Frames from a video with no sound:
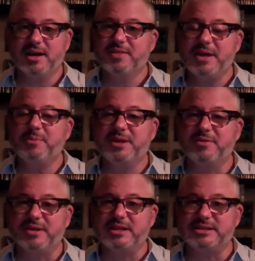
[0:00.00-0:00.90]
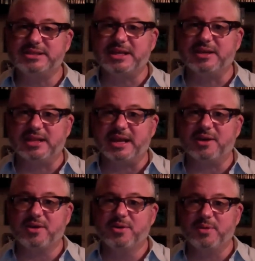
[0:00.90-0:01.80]
then we could really see like
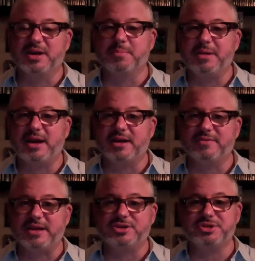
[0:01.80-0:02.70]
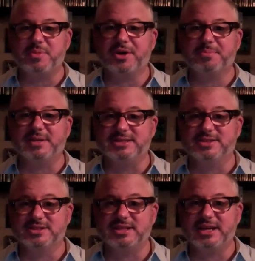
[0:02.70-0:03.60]
what a competitive energy marketplace
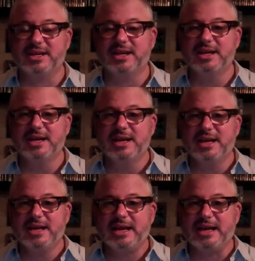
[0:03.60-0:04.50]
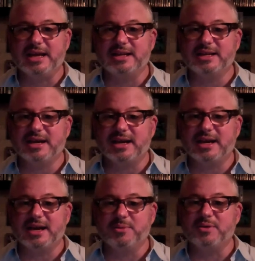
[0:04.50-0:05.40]
looks like. And
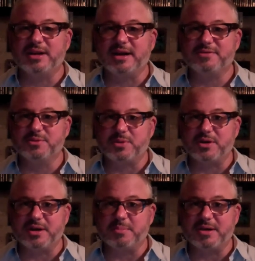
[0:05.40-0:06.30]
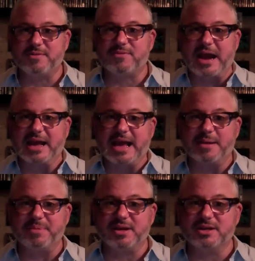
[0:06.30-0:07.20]
I wouldn't have to worry about a
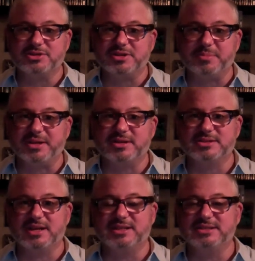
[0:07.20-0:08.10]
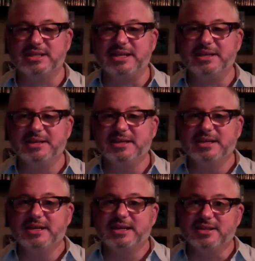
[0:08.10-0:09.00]
frack-happy country, because honestly,
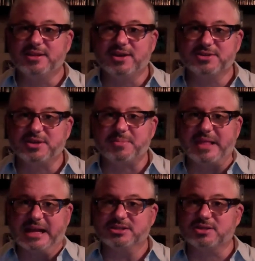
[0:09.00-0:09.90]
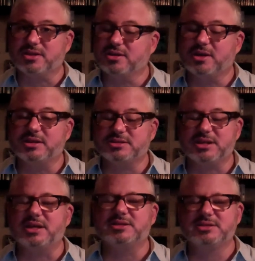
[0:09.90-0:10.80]
in the long term, that's going to cost
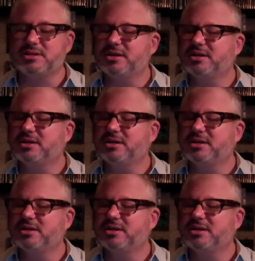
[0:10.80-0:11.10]
us.